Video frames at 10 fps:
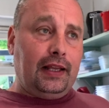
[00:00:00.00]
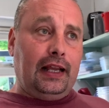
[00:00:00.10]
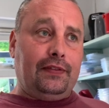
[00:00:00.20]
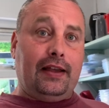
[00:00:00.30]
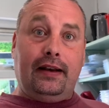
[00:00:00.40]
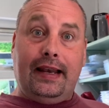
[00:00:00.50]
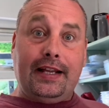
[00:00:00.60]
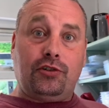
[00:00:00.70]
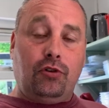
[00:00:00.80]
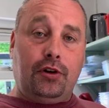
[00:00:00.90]
And then
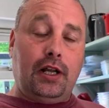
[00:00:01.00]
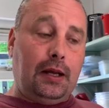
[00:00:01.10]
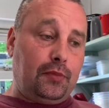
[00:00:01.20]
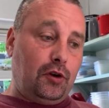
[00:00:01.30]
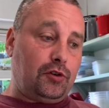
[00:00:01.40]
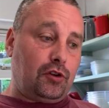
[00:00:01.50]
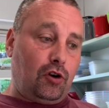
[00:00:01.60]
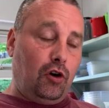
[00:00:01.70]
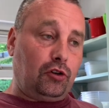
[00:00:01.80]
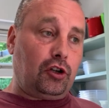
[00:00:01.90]
later on, I'm going to
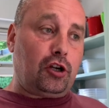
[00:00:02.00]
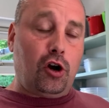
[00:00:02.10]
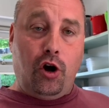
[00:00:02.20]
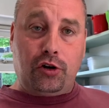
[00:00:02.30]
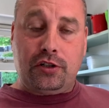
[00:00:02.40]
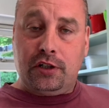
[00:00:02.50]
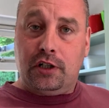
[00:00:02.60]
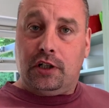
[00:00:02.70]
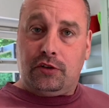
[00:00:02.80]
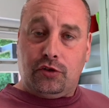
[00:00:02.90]
concoct
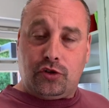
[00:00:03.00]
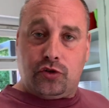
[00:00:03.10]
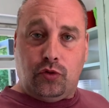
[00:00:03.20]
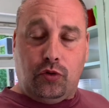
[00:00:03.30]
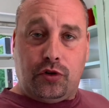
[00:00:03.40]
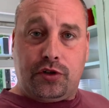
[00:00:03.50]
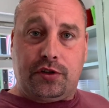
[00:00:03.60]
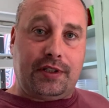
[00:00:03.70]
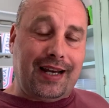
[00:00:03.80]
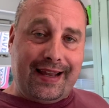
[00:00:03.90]
the sauce,
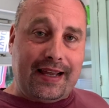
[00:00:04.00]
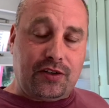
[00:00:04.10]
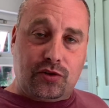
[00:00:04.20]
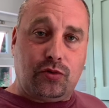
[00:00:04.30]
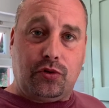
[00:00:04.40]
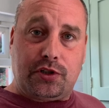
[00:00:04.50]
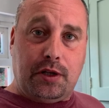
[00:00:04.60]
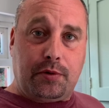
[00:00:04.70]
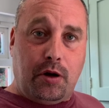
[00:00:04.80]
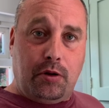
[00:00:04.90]
the Diane sauce that
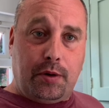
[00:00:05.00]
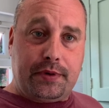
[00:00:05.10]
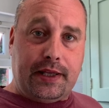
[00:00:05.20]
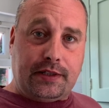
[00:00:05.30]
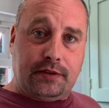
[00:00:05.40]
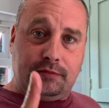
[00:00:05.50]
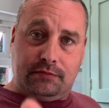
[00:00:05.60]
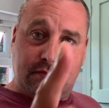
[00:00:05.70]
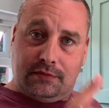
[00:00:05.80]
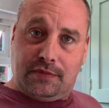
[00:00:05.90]
will go along with that.
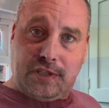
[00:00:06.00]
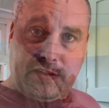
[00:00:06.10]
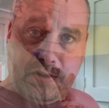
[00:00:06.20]
Thank you very